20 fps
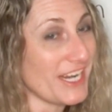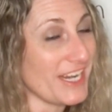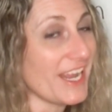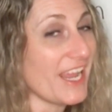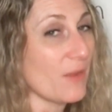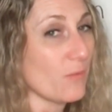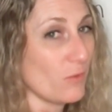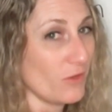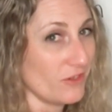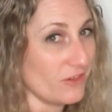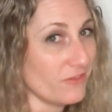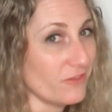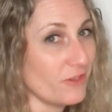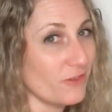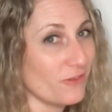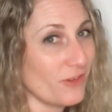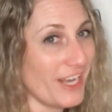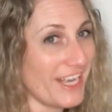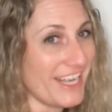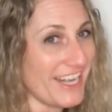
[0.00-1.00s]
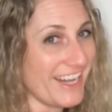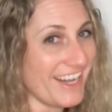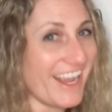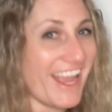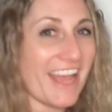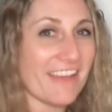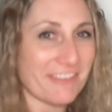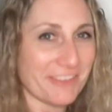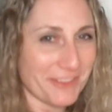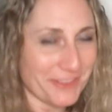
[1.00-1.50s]
and wonderful writing. Have
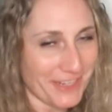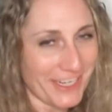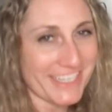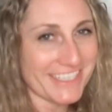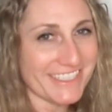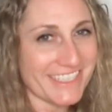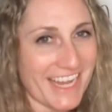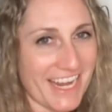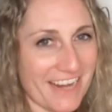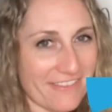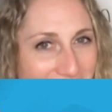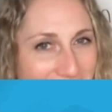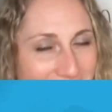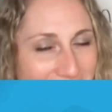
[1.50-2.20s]
a great day, first